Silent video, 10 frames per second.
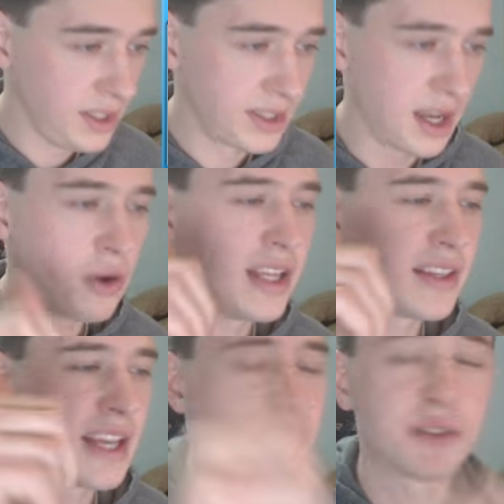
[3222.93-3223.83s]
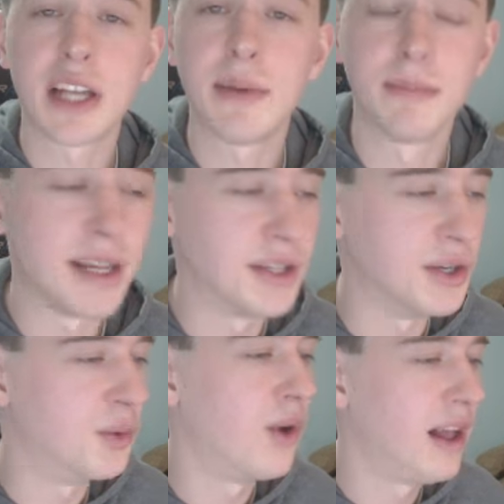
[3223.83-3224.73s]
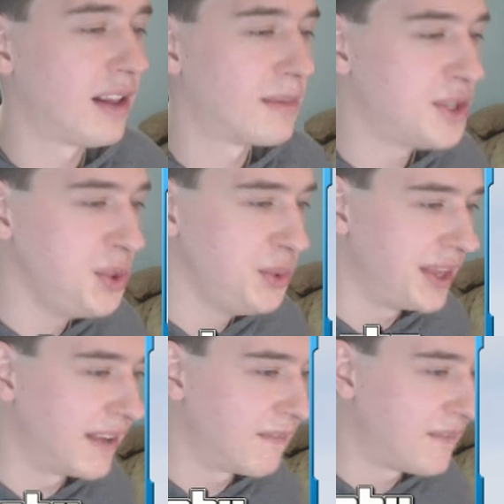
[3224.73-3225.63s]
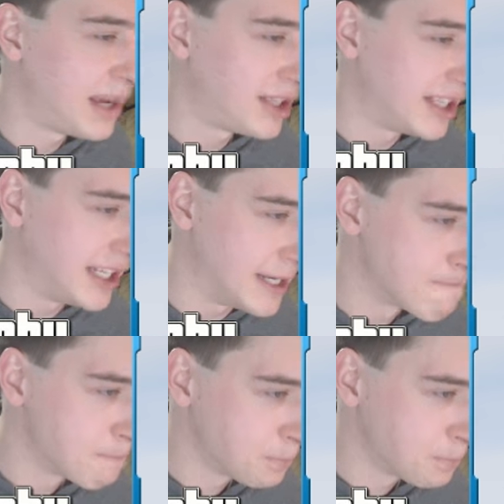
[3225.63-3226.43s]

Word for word: Cody, thanks for subbing, my dude. Welcome to the family.